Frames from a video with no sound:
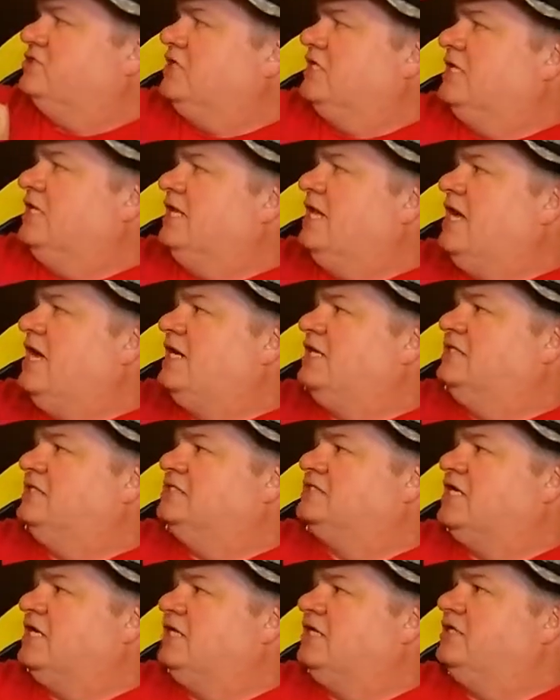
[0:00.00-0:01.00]
There's a lot of
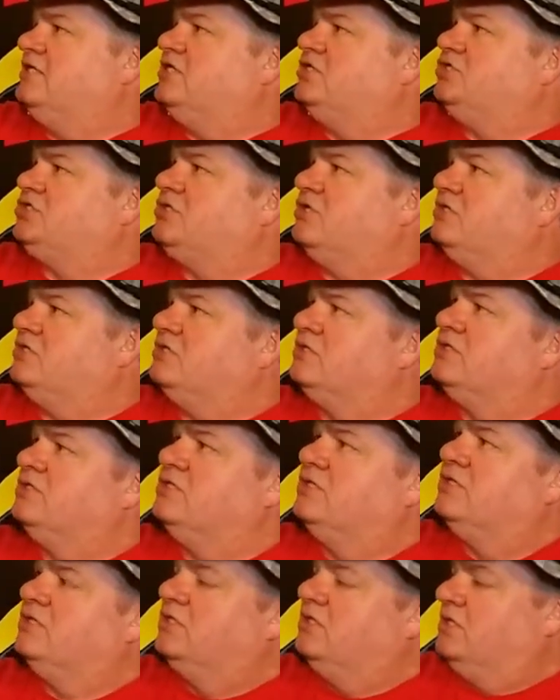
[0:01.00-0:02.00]
design in this shirt.
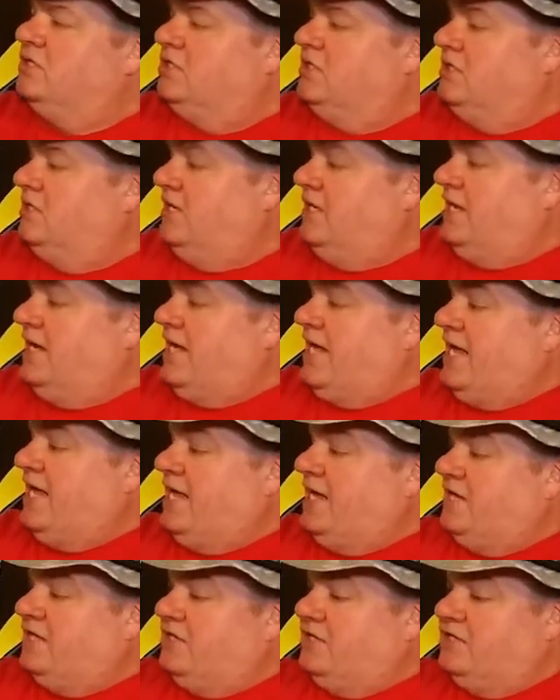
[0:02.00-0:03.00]

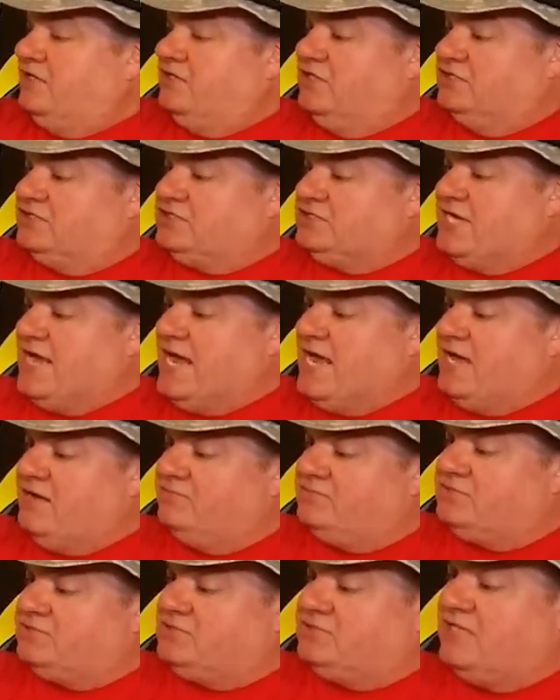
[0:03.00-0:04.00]
And the
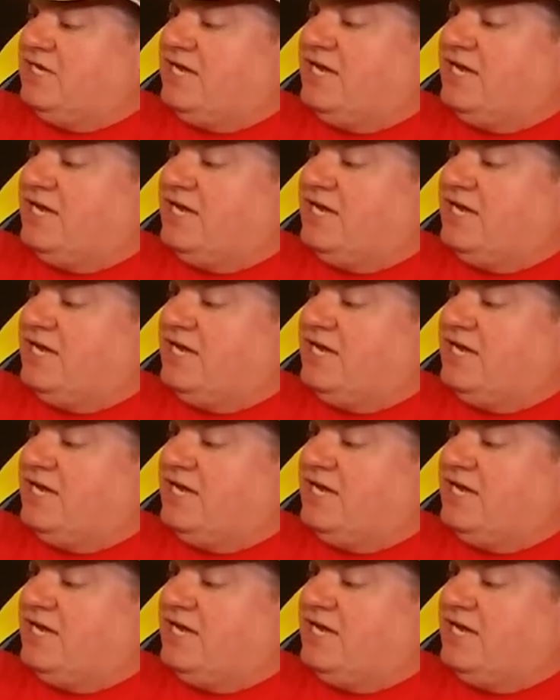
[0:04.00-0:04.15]
snaps